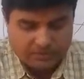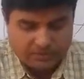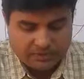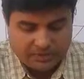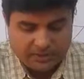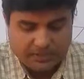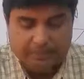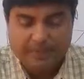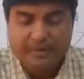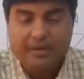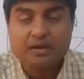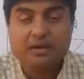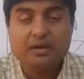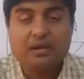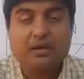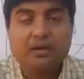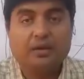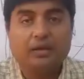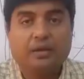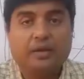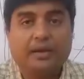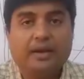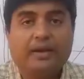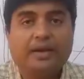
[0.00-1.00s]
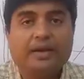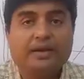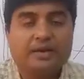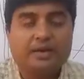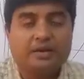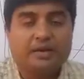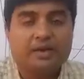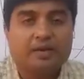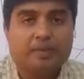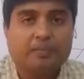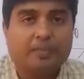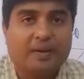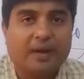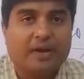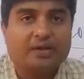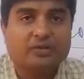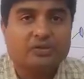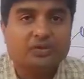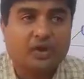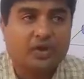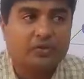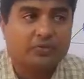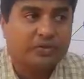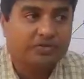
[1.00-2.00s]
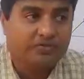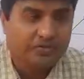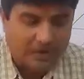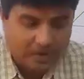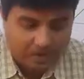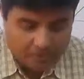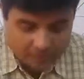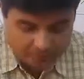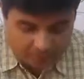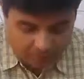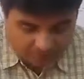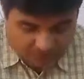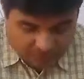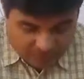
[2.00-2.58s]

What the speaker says: typical internal parts of the flower.